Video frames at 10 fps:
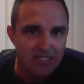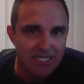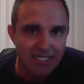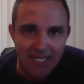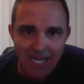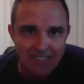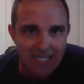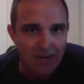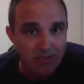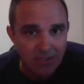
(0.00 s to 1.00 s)
is in
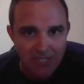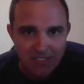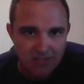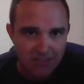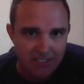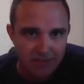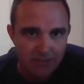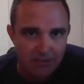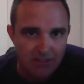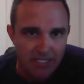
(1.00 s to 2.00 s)
contact with the
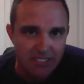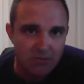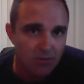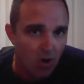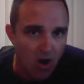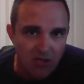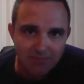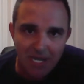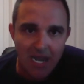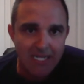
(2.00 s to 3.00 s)
legislature. He's doing all
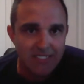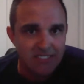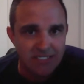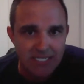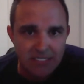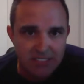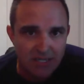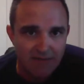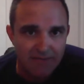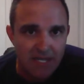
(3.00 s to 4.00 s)
the behind the scenes
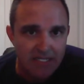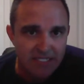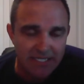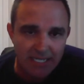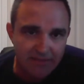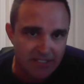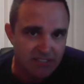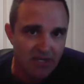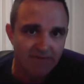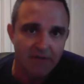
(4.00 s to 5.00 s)
stuff to get
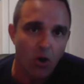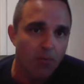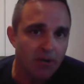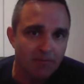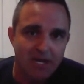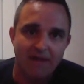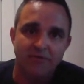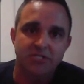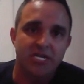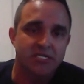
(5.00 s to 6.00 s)
this stuff and open up
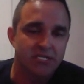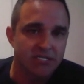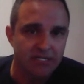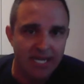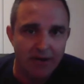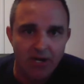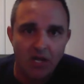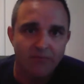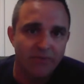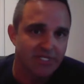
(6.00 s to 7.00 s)
conversations and carry
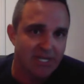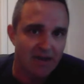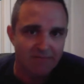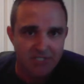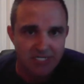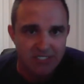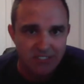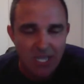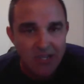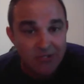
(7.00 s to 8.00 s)
on with these
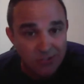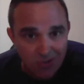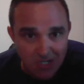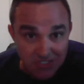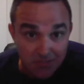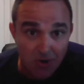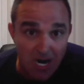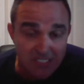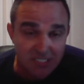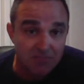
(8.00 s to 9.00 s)
conversations. So trust the
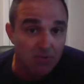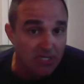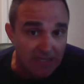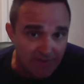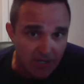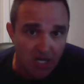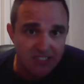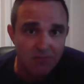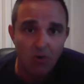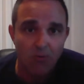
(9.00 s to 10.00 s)
process, believe in
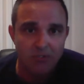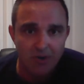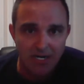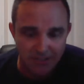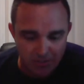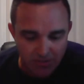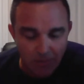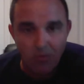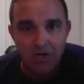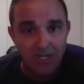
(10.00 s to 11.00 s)
us and what we're trying to do,
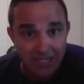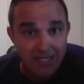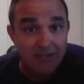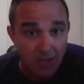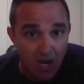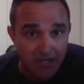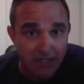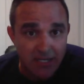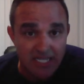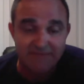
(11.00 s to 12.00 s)
that we're going to get it done
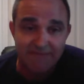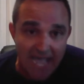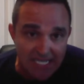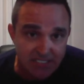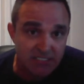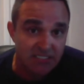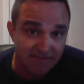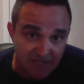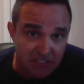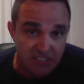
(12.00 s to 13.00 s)
as fast and as
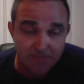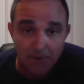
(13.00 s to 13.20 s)
efficient